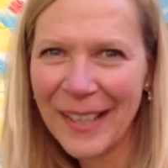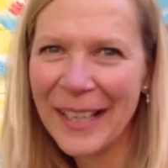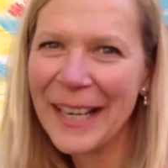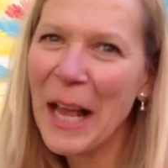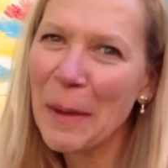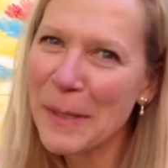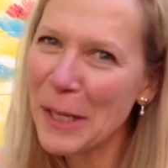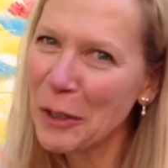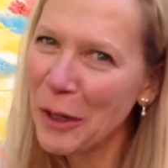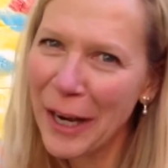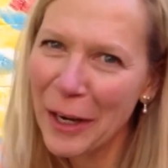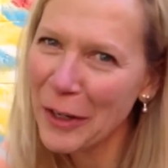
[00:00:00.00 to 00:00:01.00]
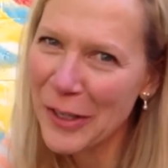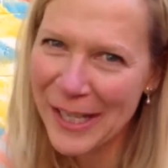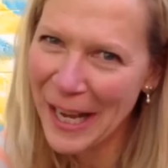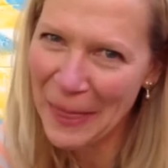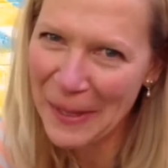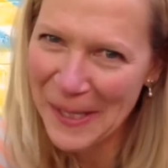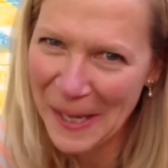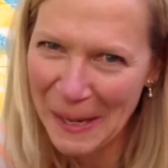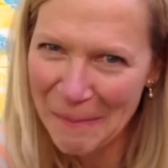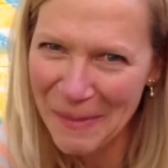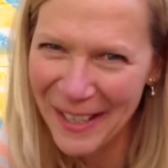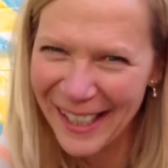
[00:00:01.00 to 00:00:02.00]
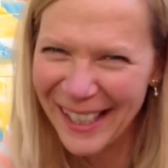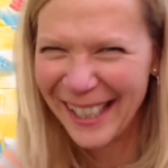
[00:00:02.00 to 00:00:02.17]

And it helps that your hair is cut the same.